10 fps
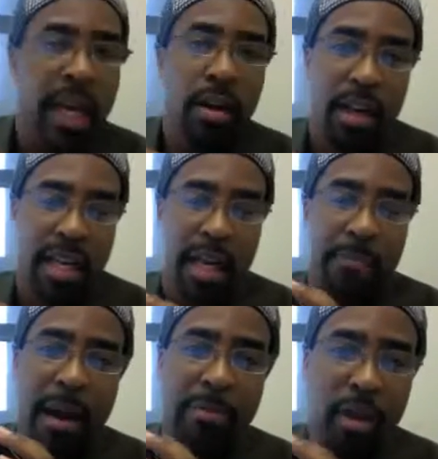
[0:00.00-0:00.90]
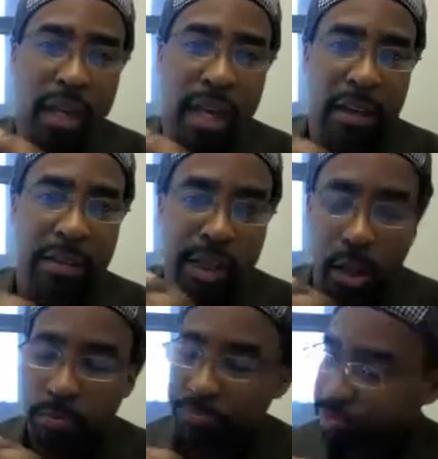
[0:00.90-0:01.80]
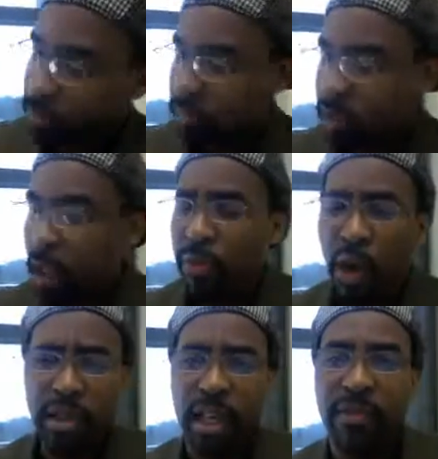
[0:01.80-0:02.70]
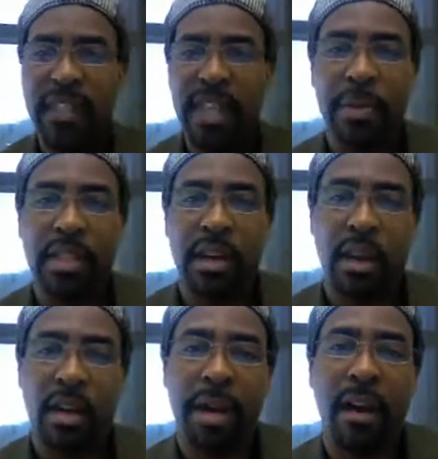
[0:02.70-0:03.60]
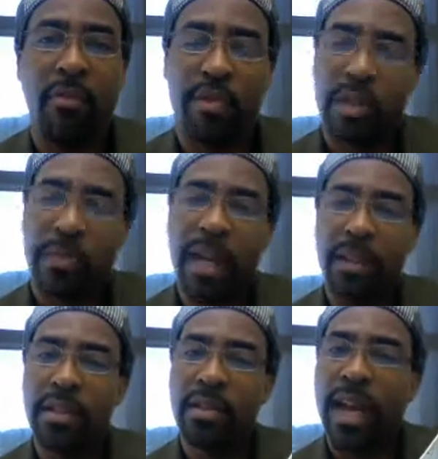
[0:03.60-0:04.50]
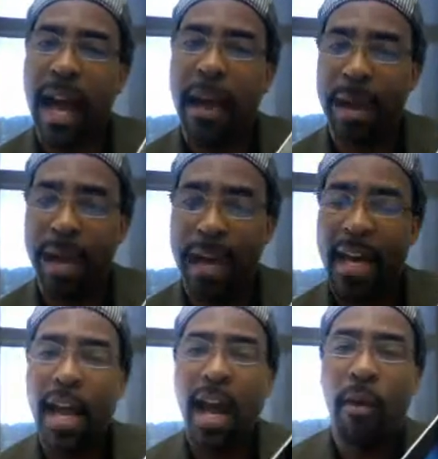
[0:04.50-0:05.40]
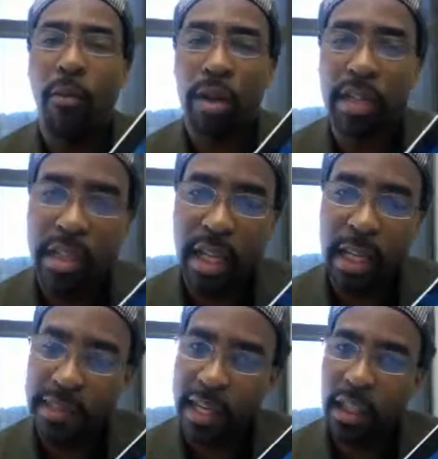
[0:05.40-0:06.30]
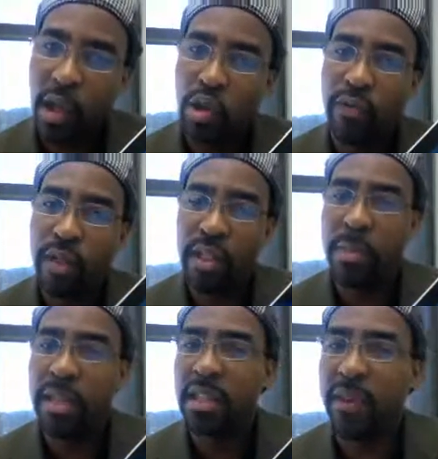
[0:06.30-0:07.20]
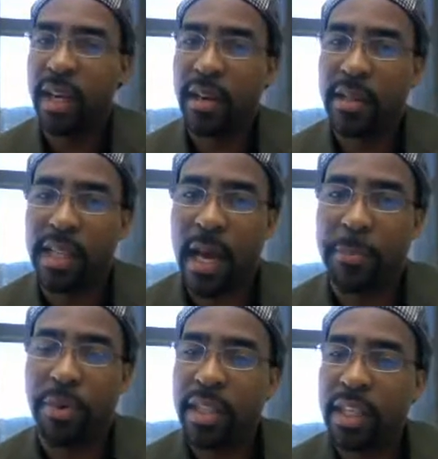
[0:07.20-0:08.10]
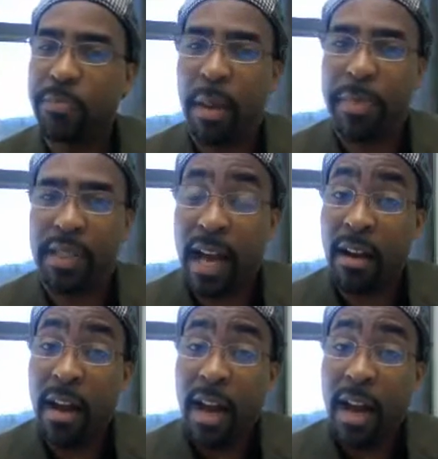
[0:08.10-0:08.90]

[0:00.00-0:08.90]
in order to get my book out? So those are the things I'll be talking about with respect to the iPad. I want you to stick and stay close for some of these videos as I put these puppies out.